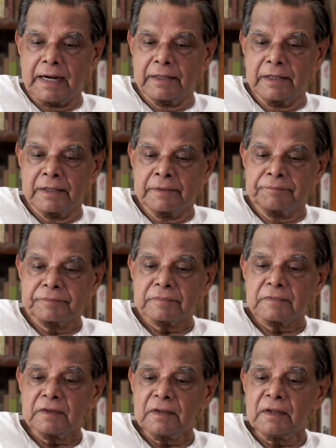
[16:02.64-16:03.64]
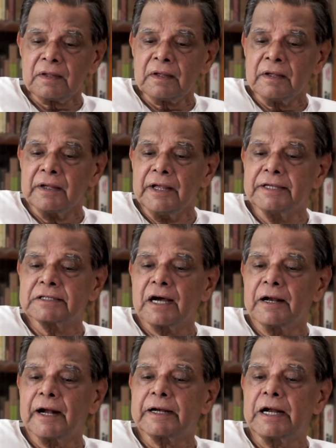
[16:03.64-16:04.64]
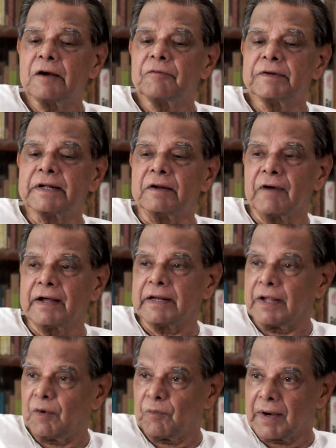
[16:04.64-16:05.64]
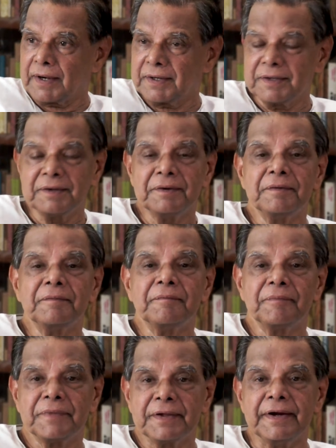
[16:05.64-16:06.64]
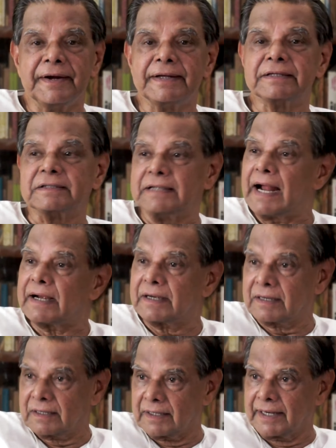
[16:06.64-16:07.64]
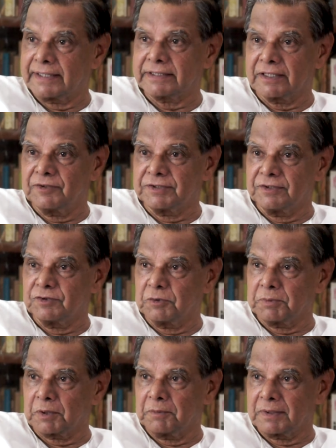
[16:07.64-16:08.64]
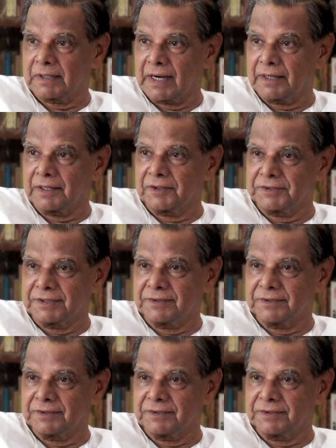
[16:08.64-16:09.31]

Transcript: rider is connected with the divine event. It is that connection with the superhuman rider.